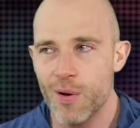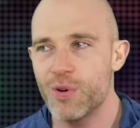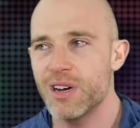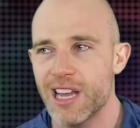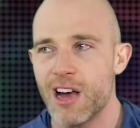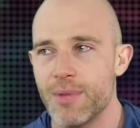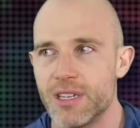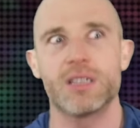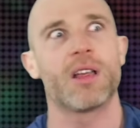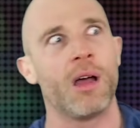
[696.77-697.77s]
Wanna tell me?"
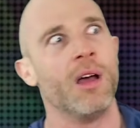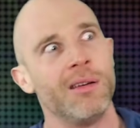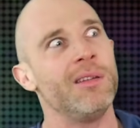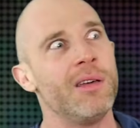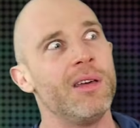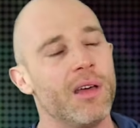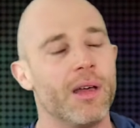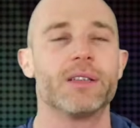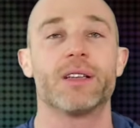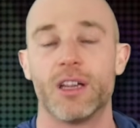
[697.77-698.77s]
She's like, "Yeah."
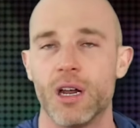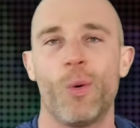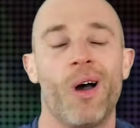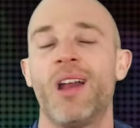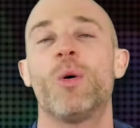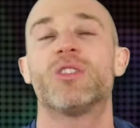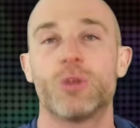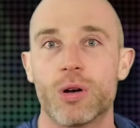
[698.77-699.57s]
It's like, "You know what, I don't wanna talk